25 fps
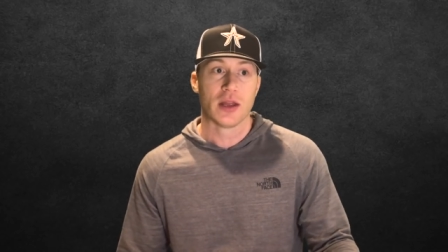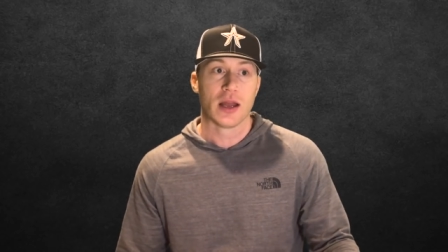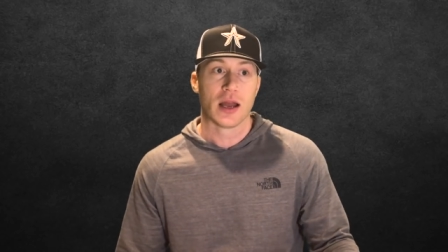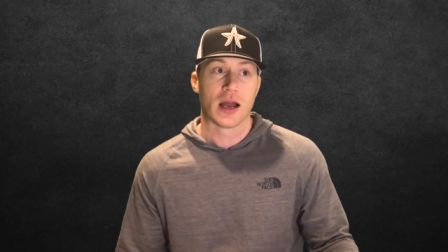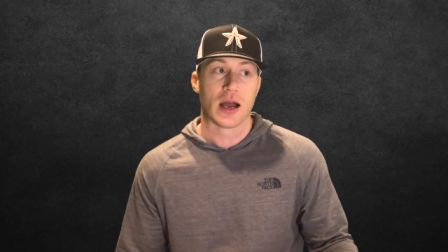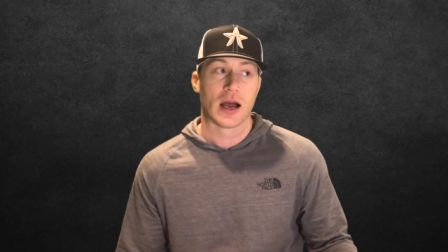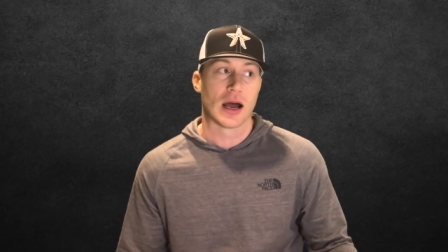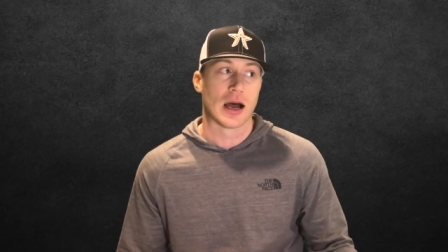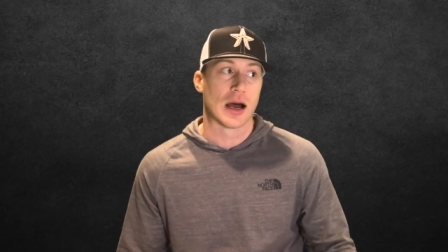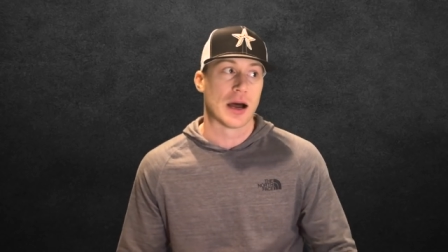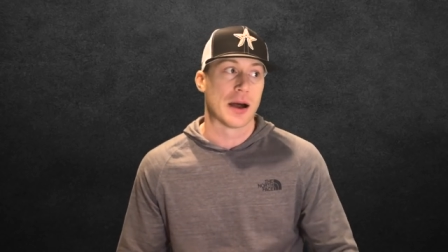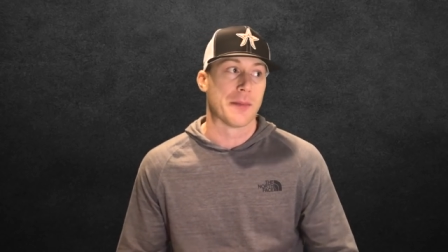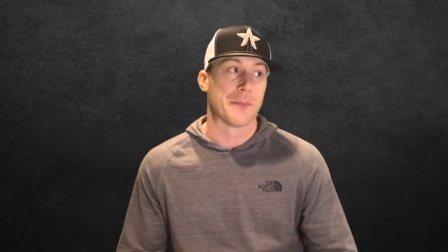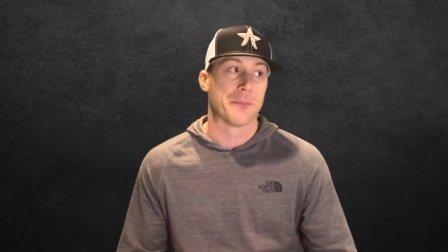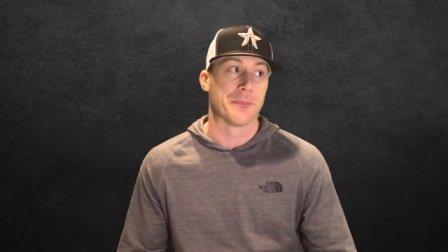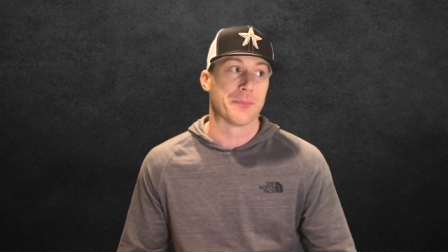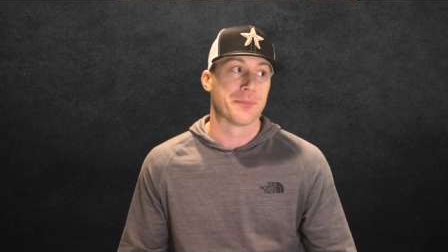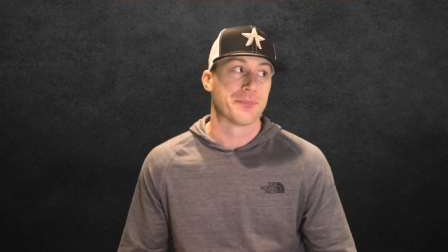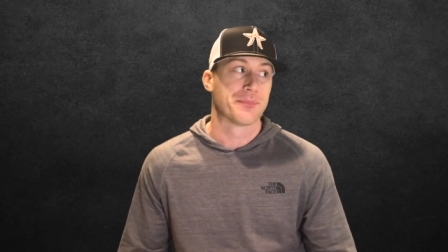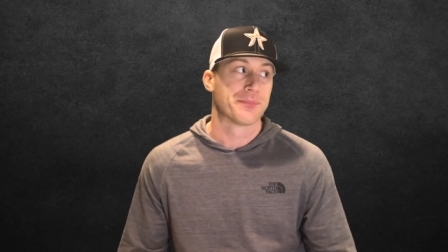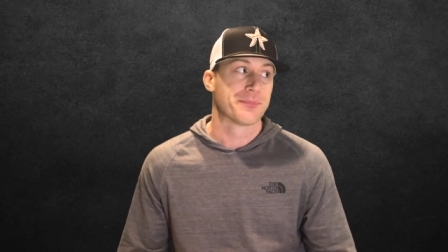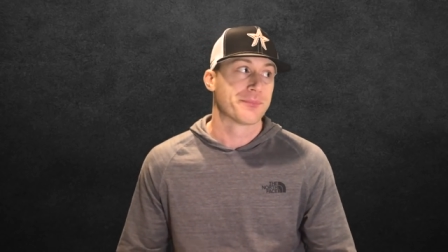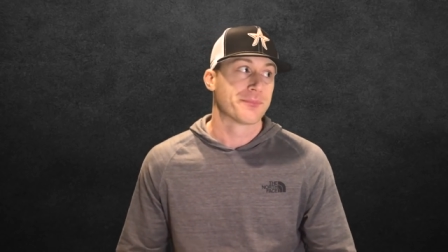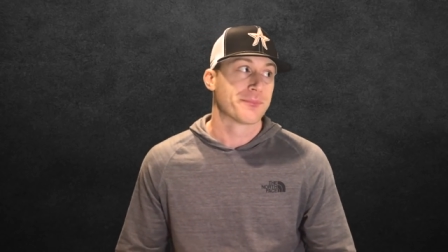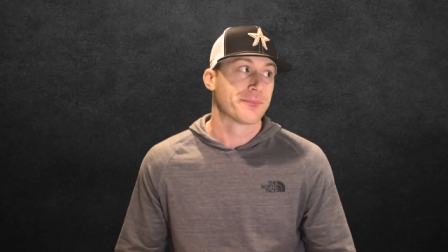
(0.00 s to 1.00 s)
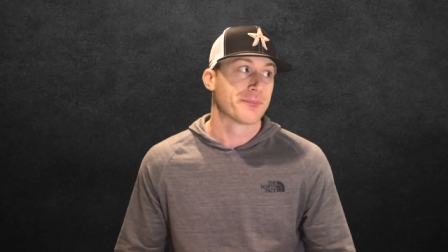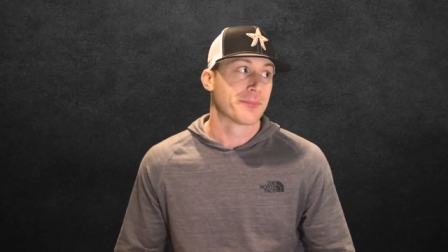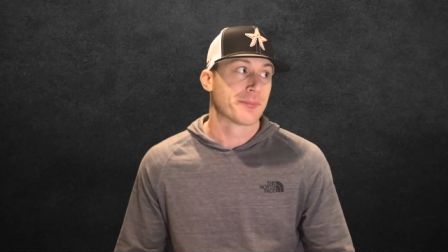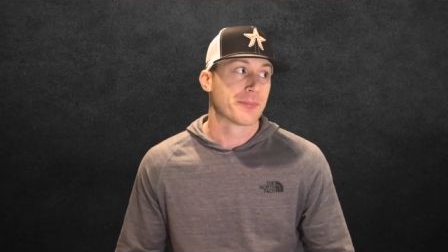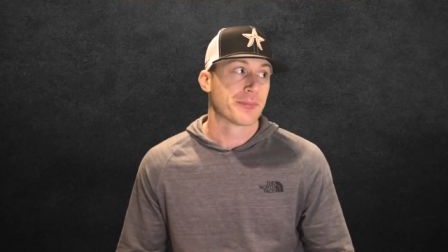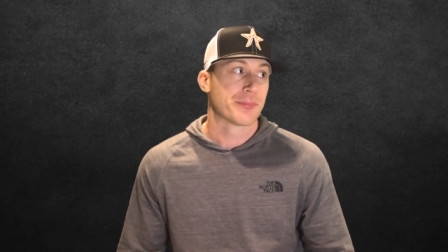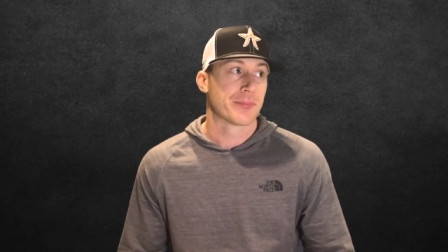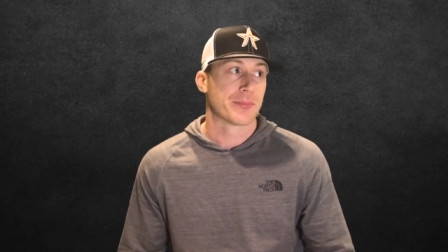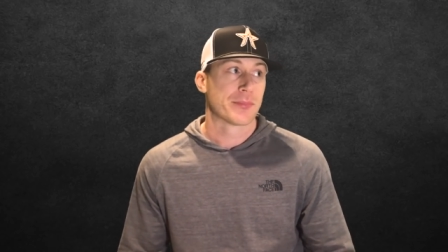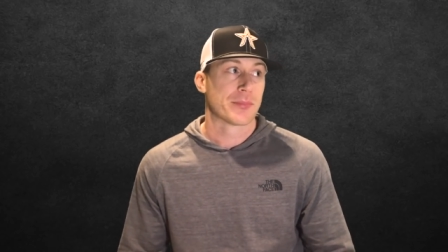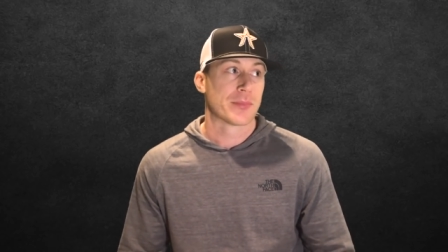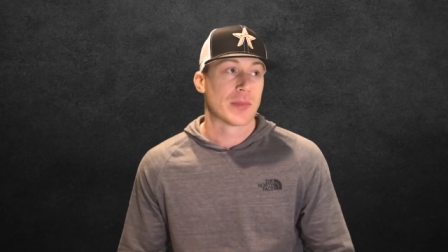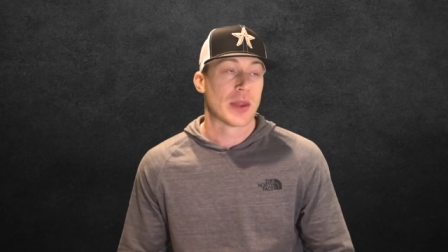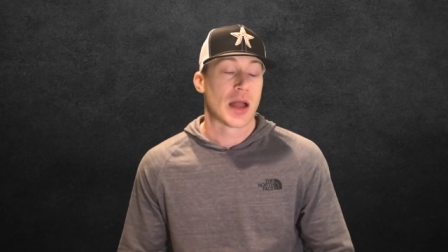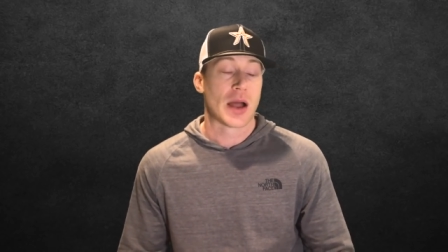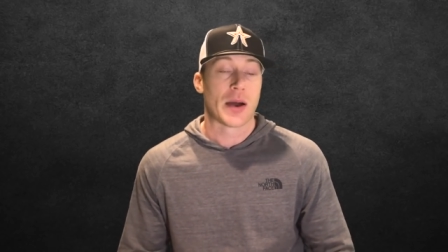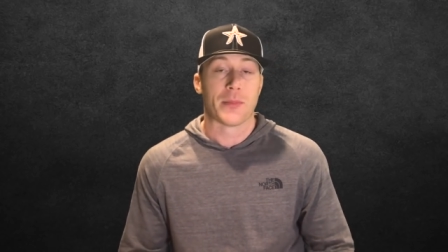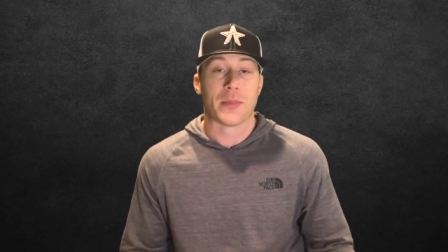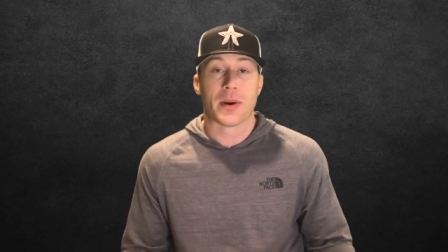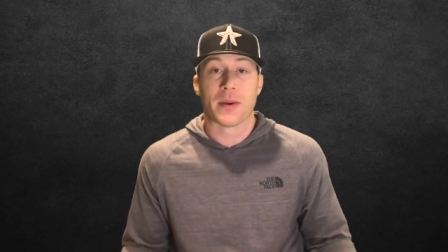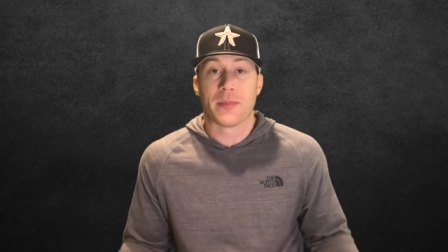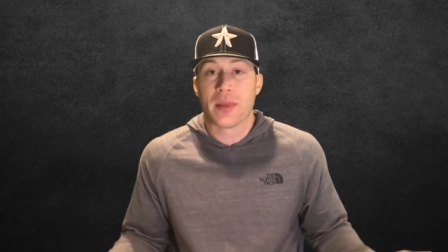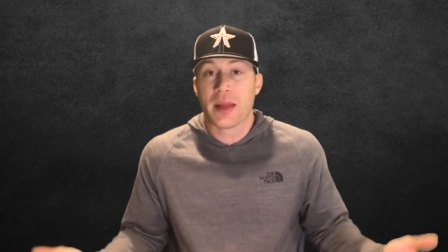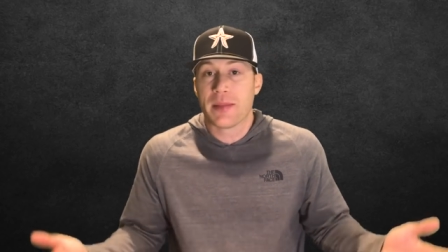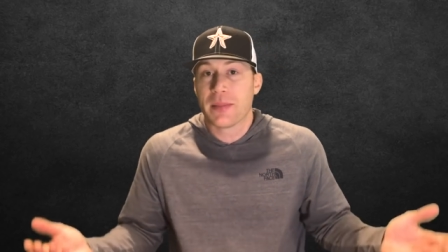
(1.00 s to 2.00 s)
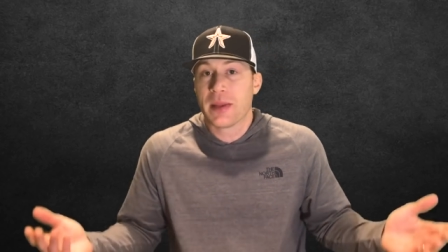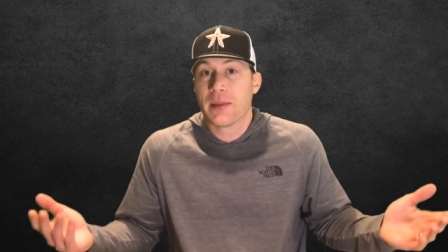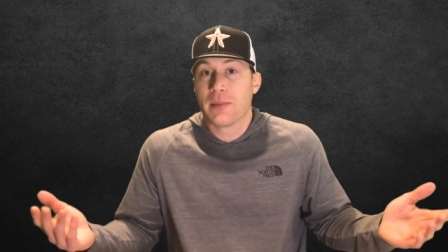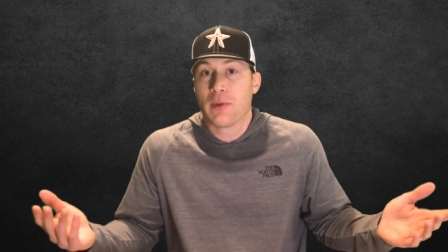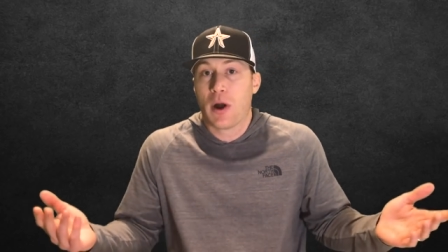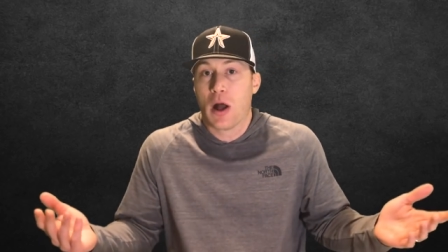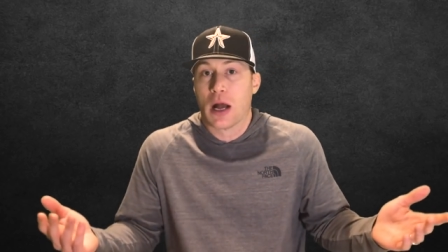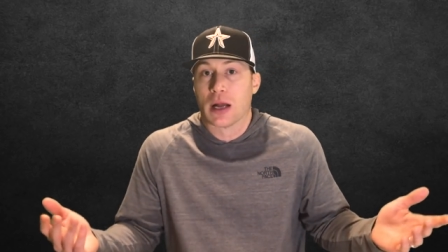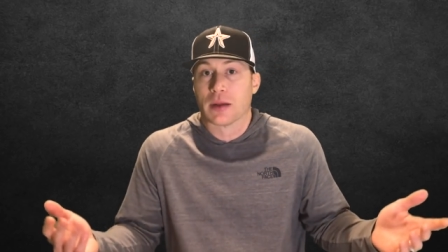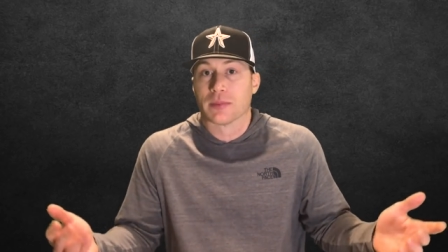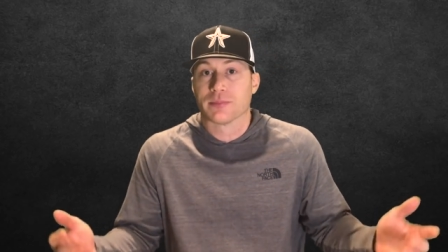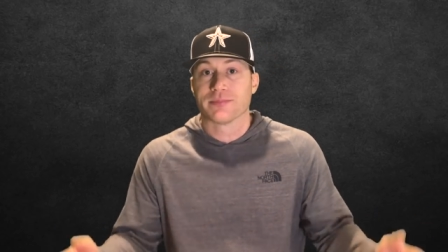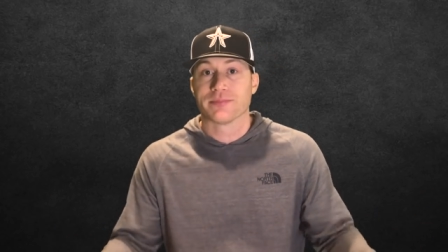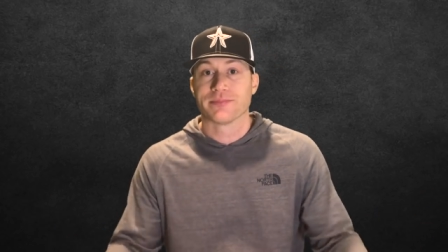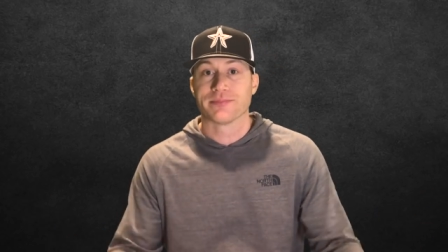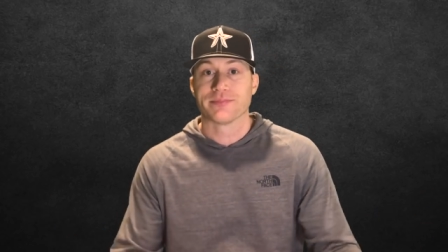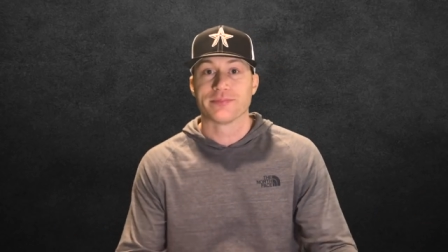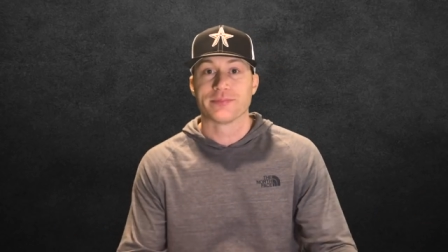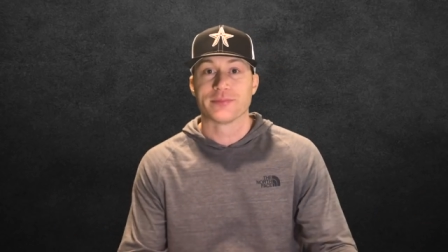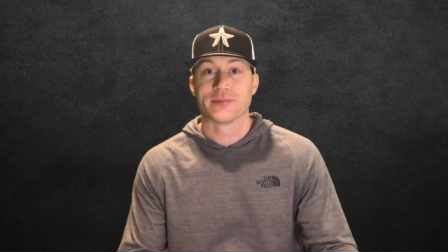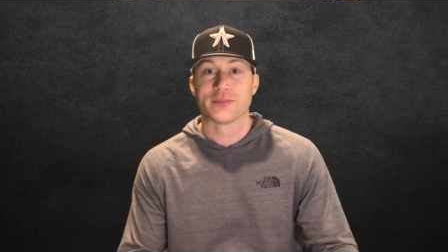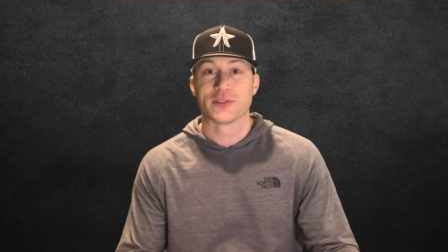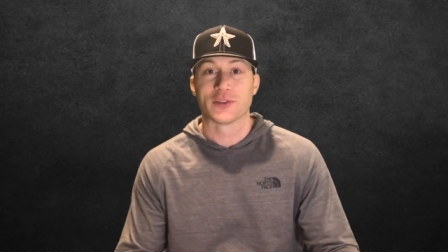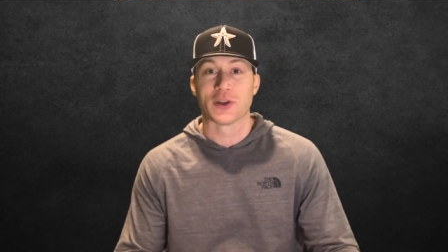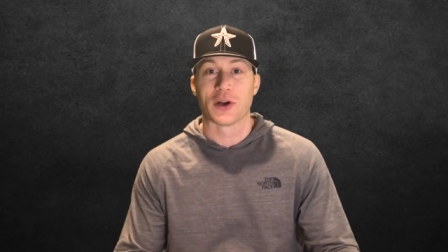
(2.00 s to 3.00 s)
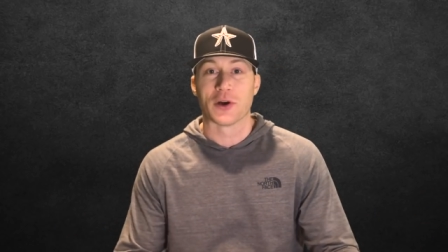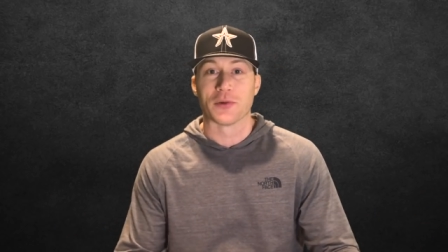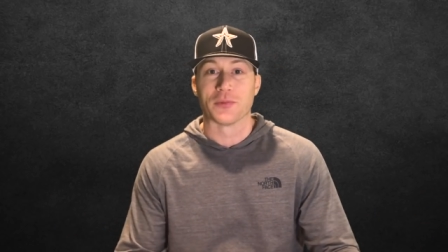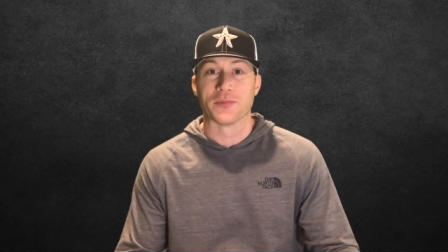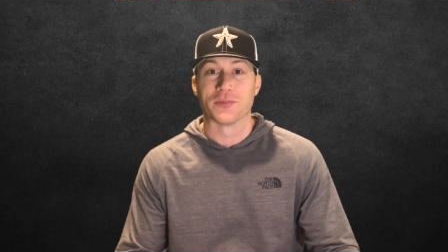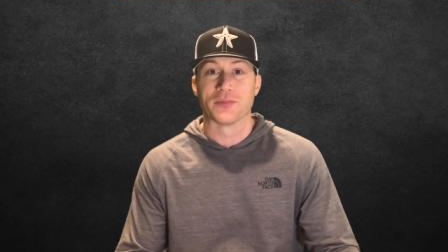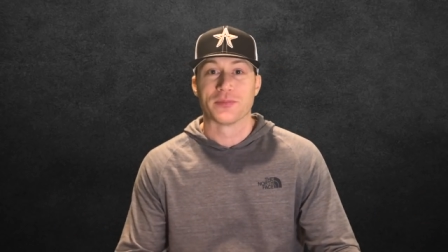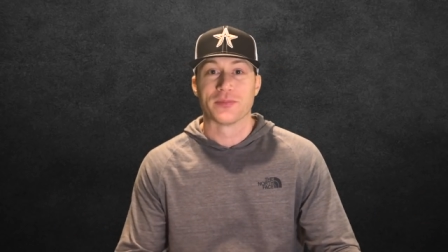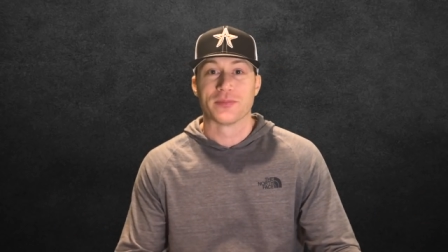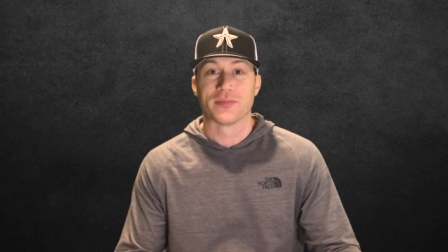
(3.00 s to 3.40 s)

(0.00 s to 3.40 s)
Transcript: But maybe I'm wrong. So